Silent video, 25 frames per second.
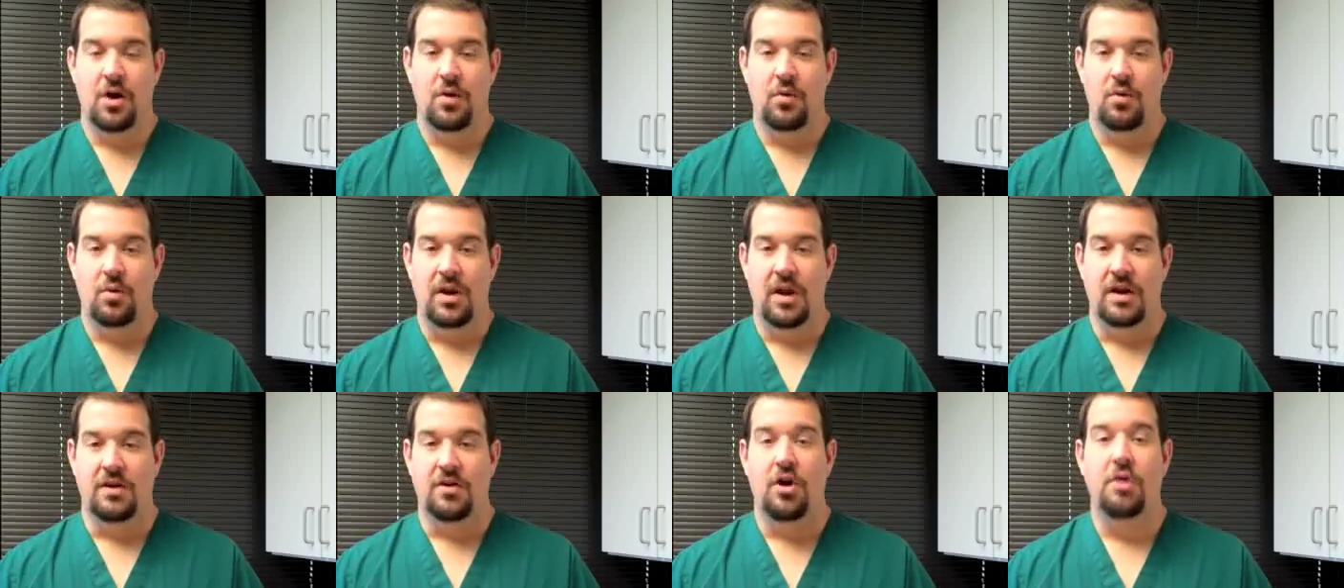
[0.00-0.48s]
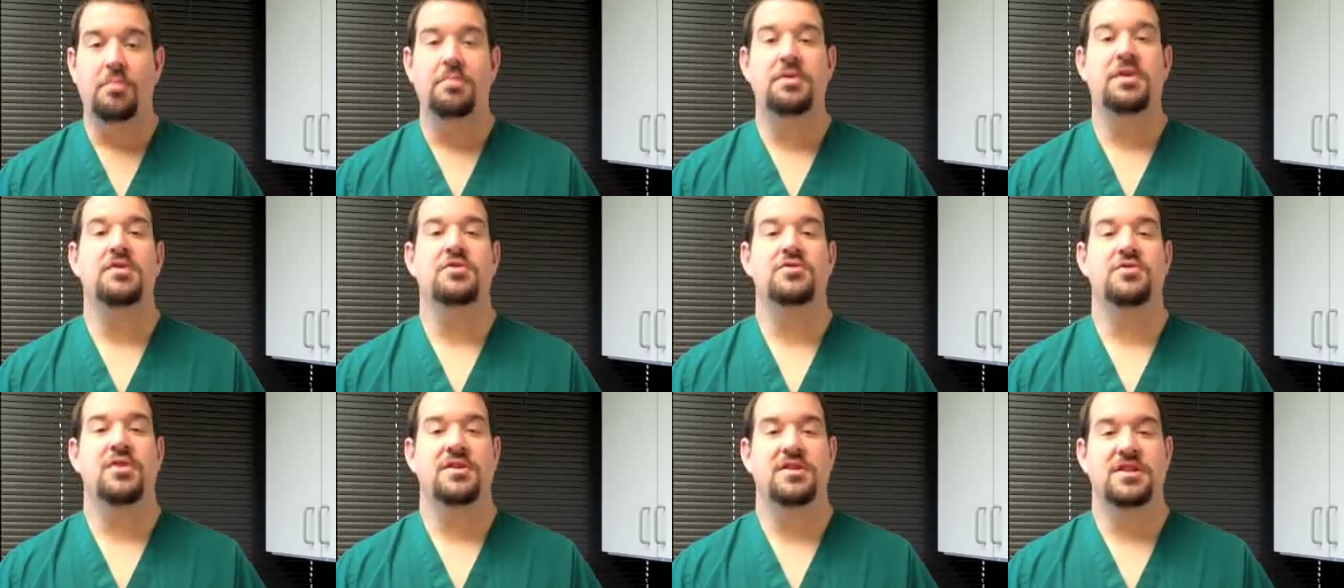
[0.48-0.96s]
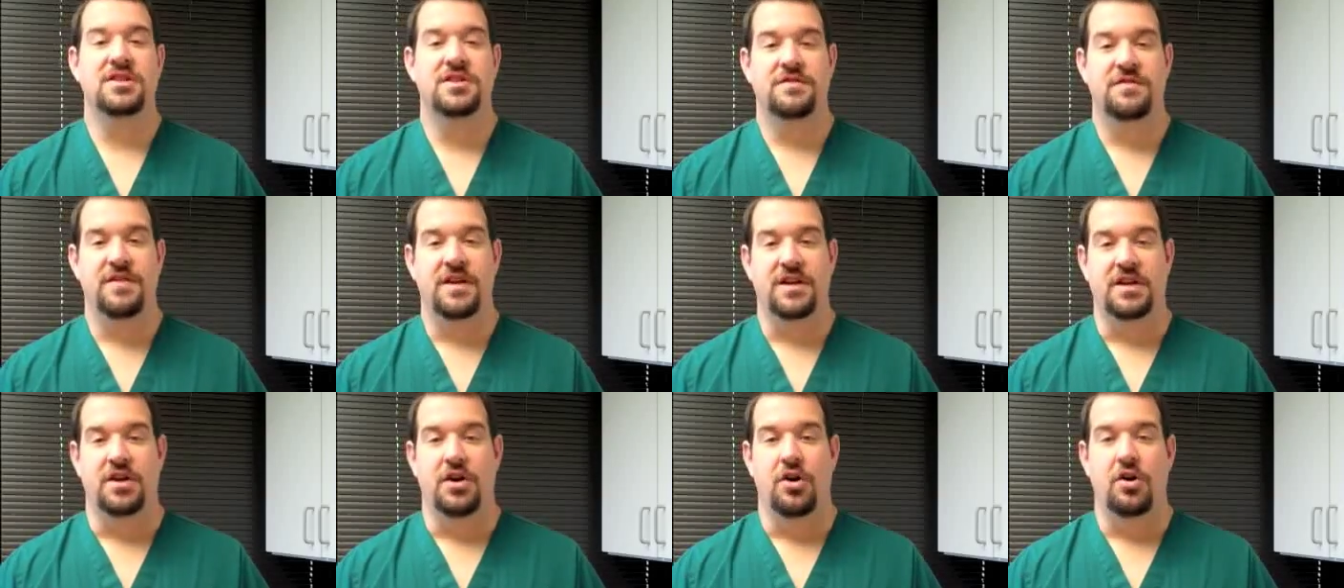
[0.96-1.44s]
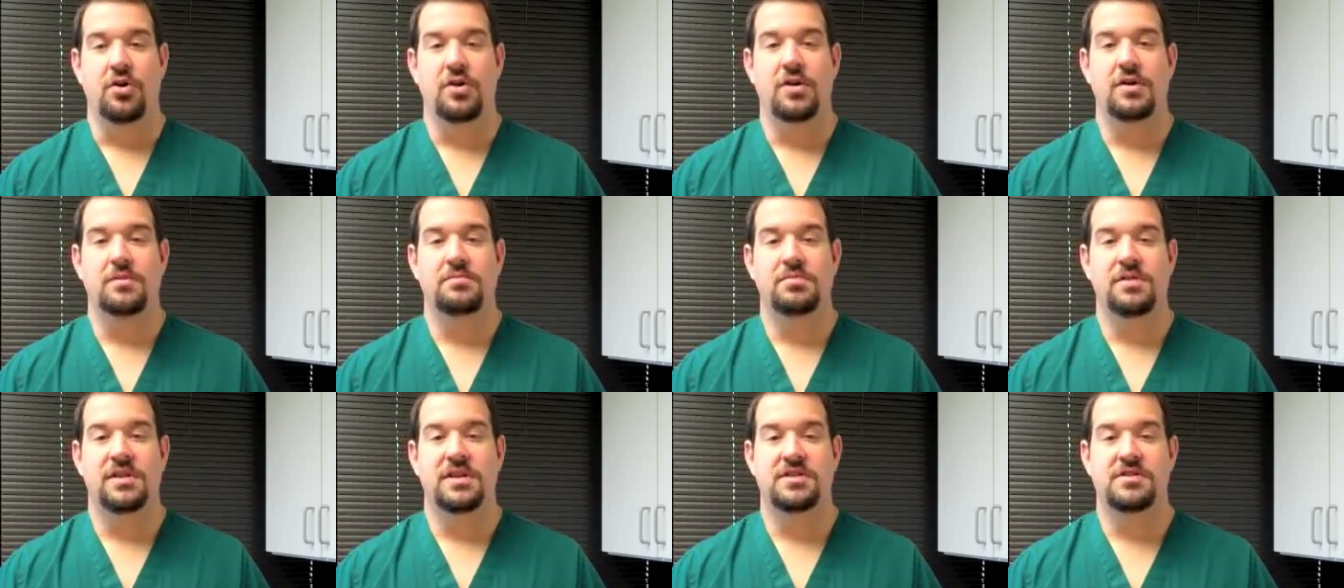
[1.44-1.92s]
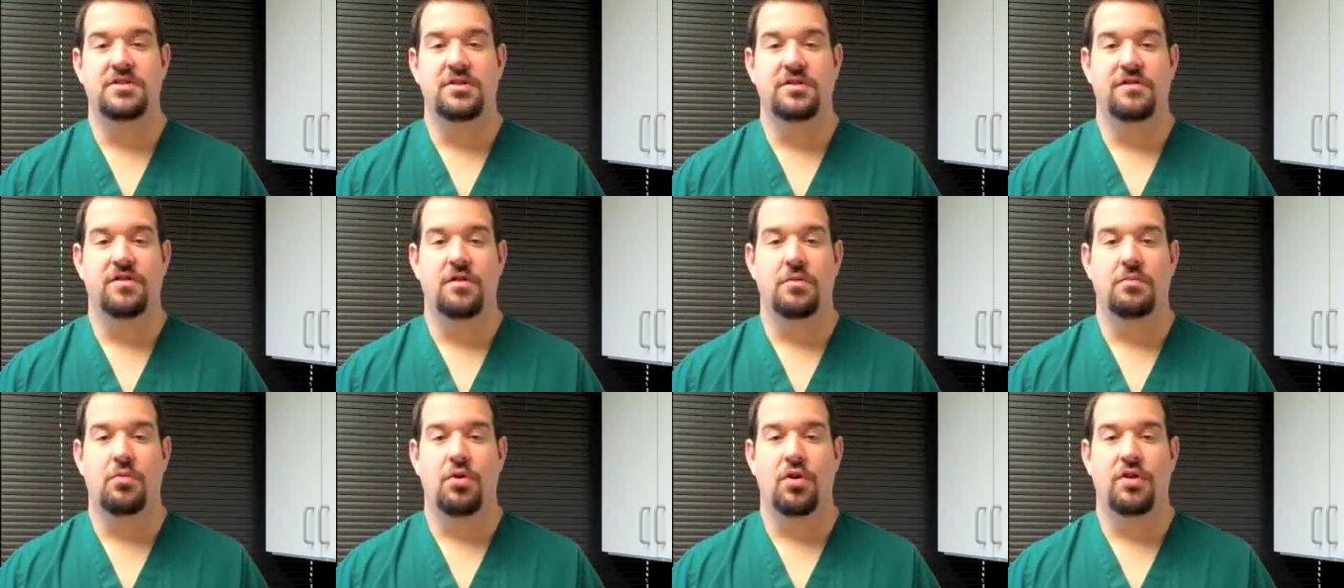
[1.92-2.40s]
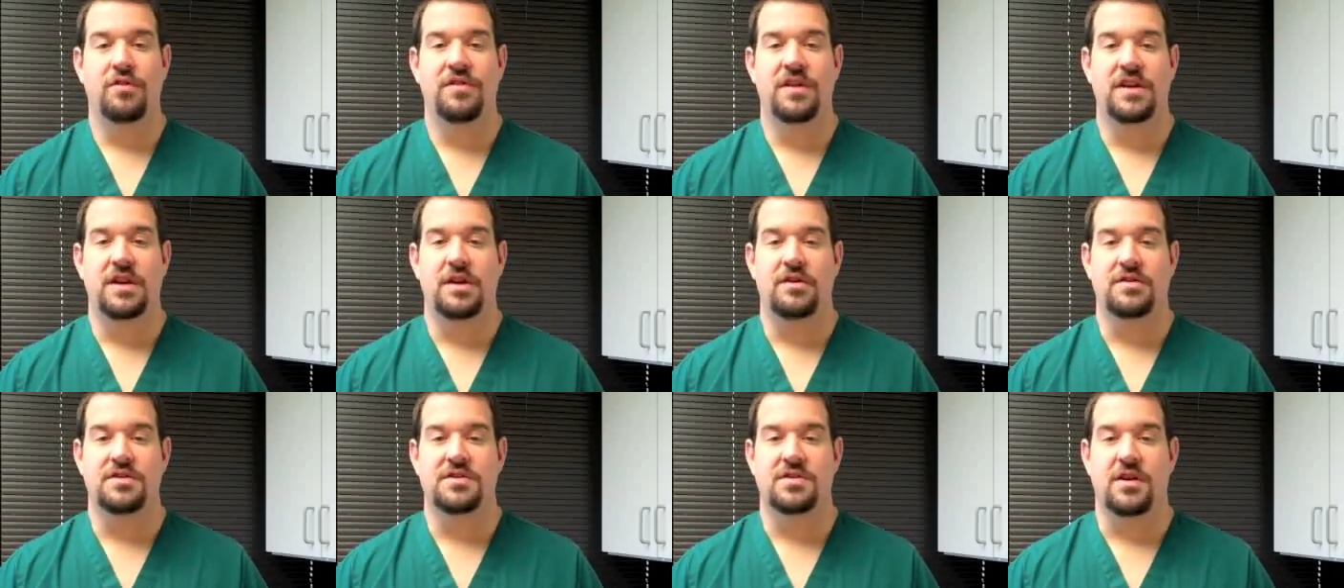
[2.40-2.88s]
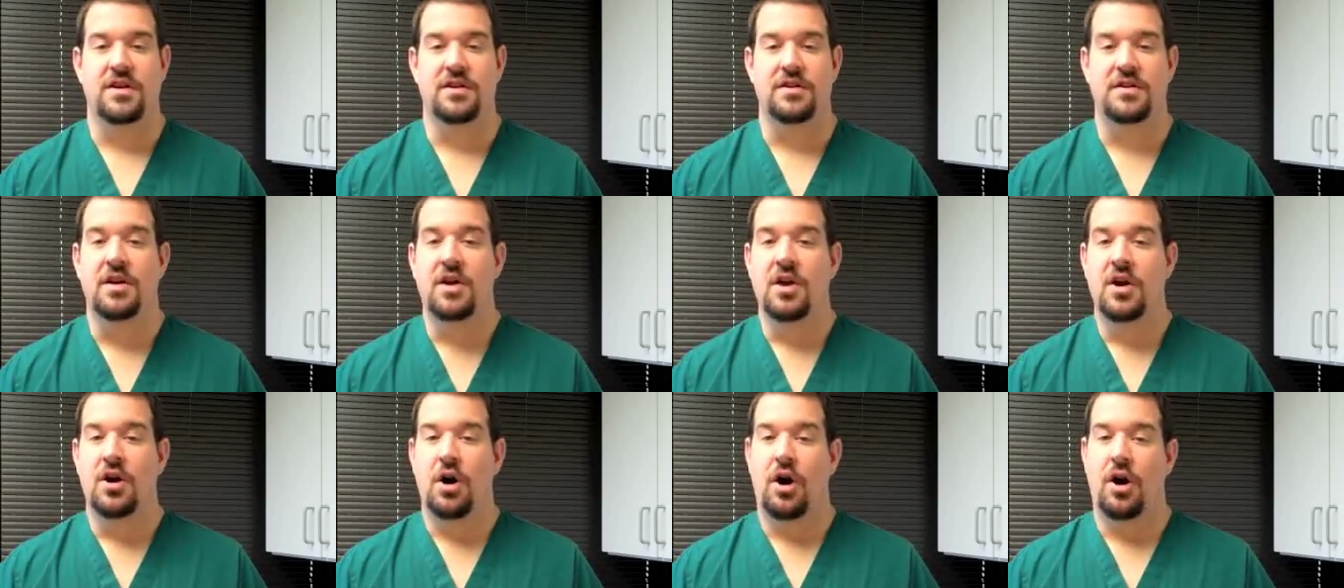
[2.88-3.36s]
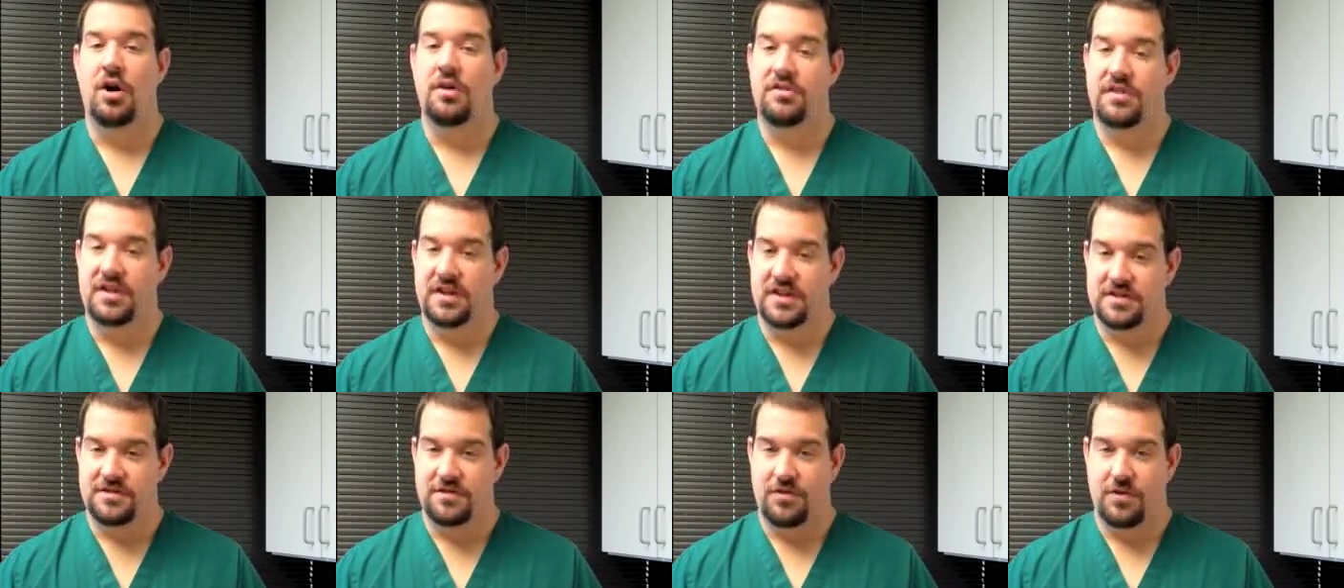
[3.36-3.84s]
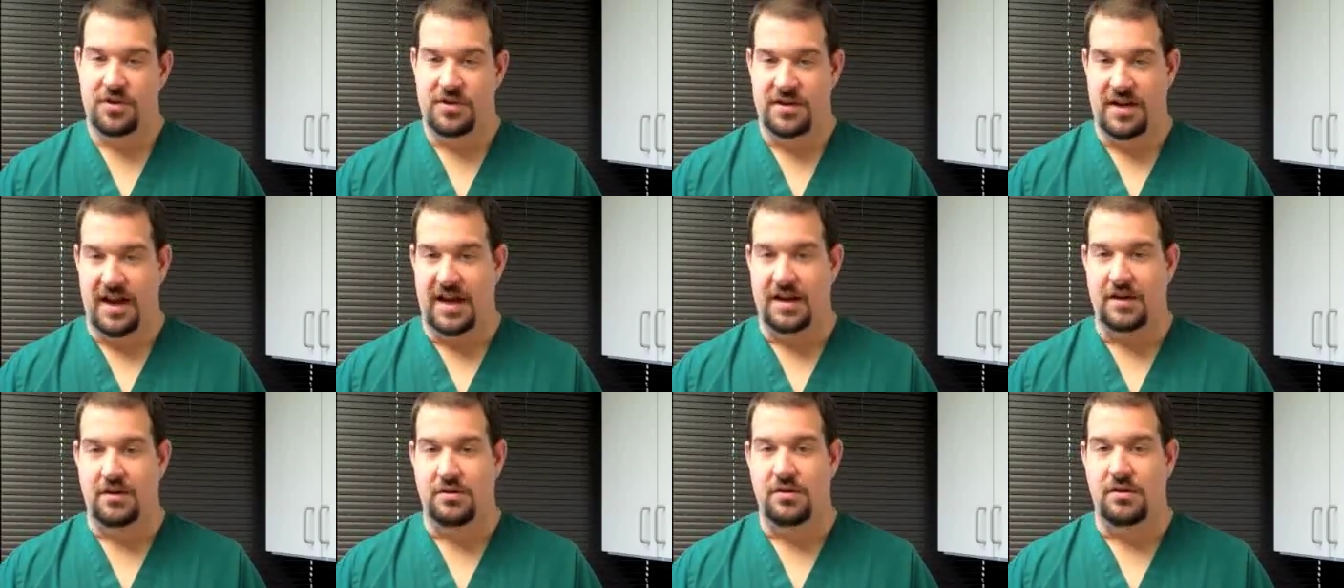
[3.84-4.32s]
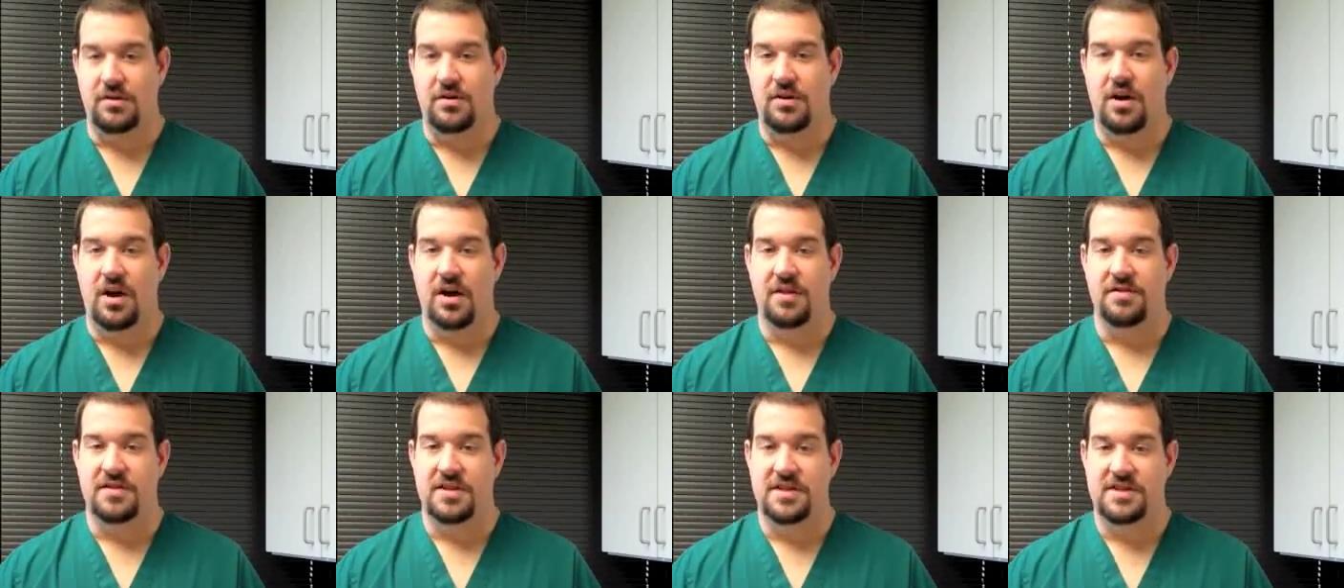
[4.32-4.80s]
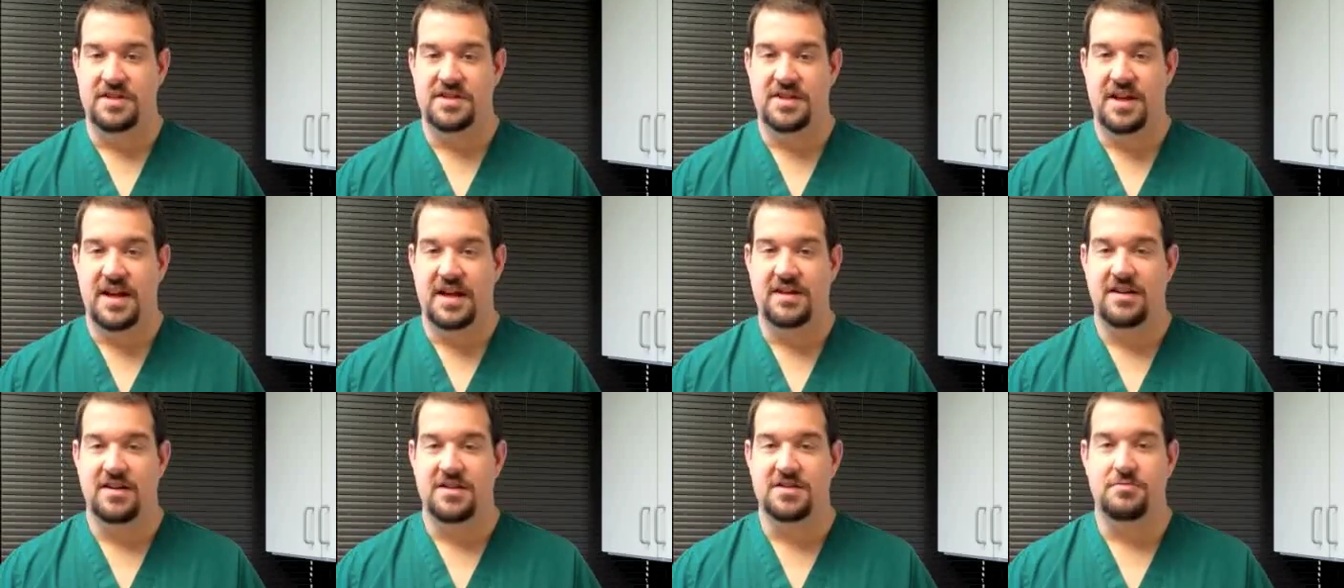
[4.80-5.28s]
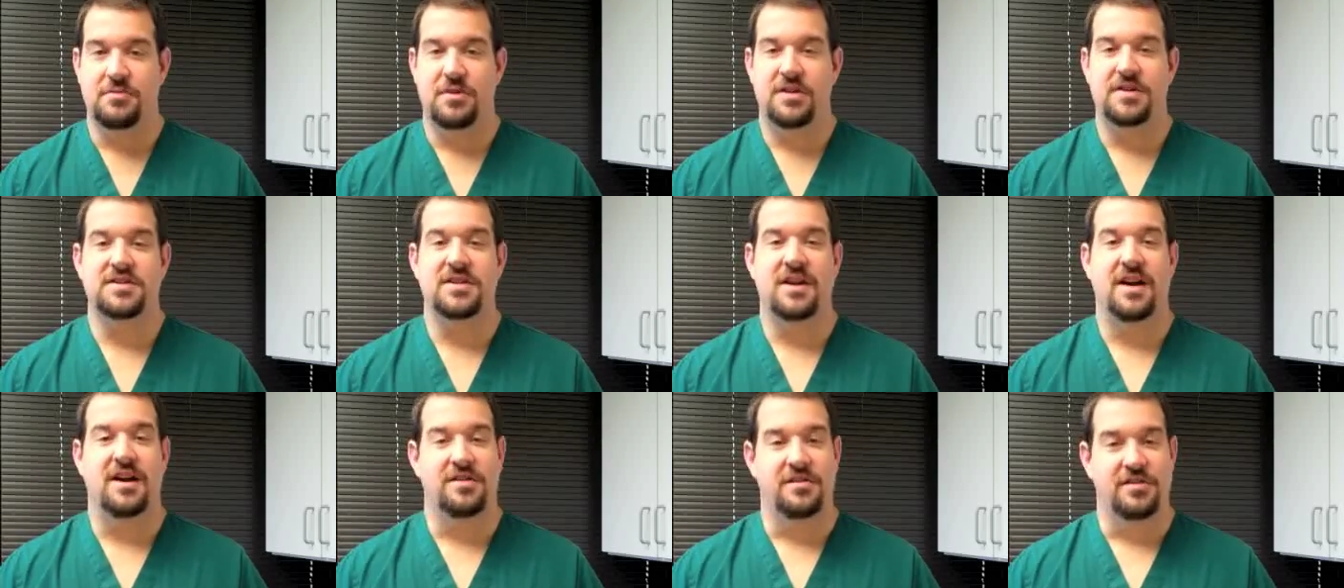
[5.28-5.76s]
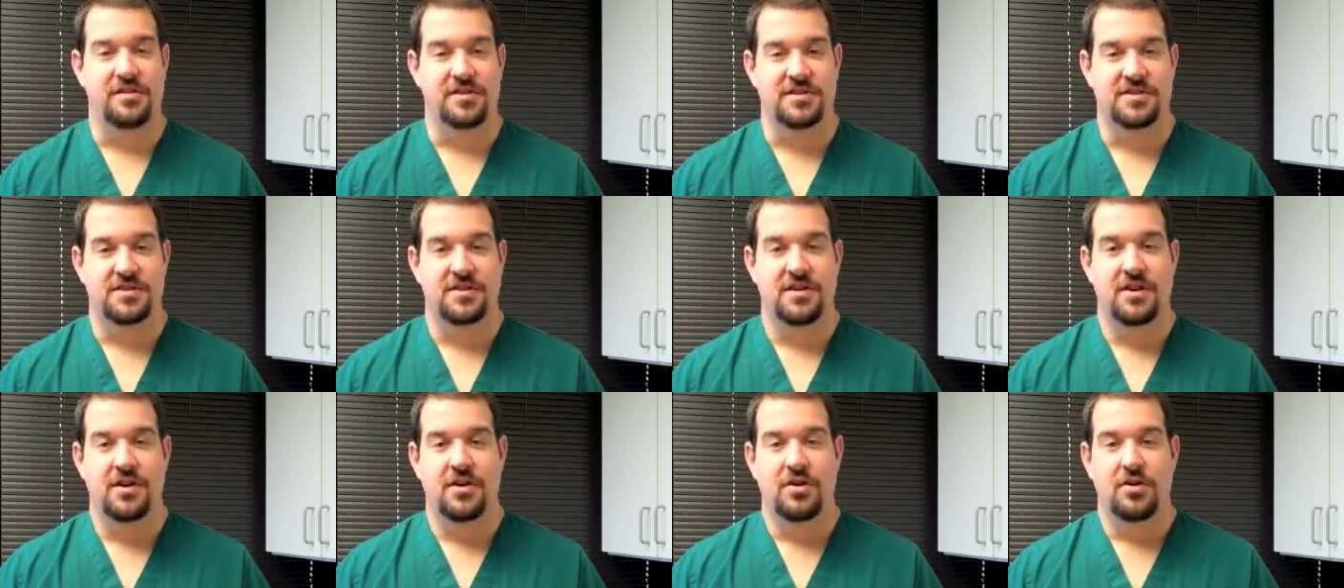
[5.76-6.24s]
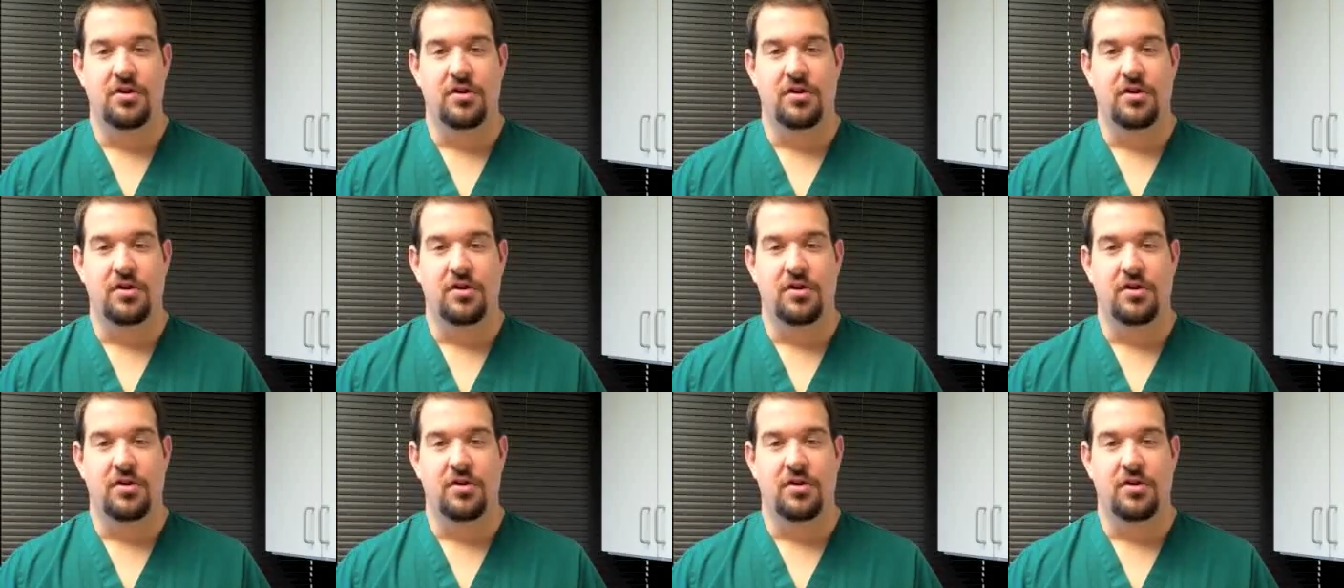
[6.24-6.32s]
Well, I hope you enjoyed this video. Please look for more videos on all things foot and ankle on this site as well as others,